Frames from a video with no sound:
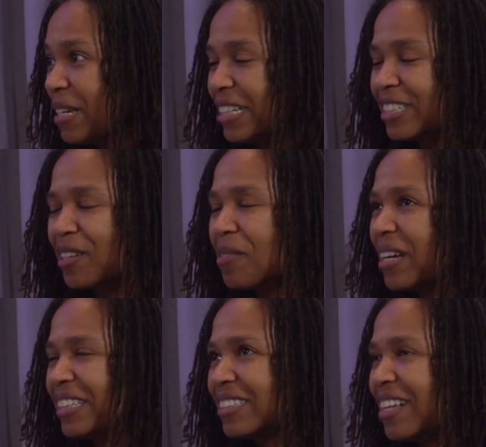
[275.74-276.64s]
mean, so
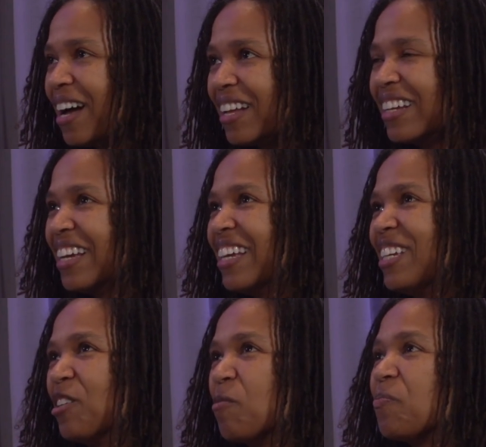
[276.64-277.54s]
it's not,
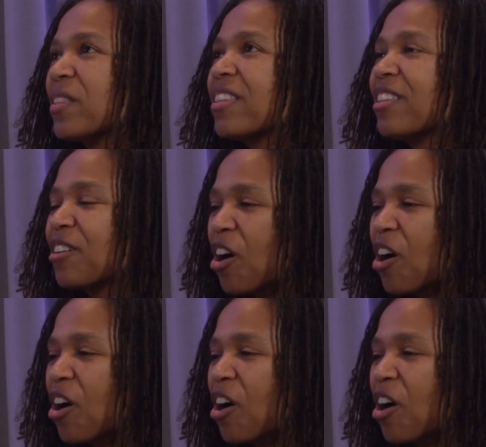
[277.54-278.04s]
there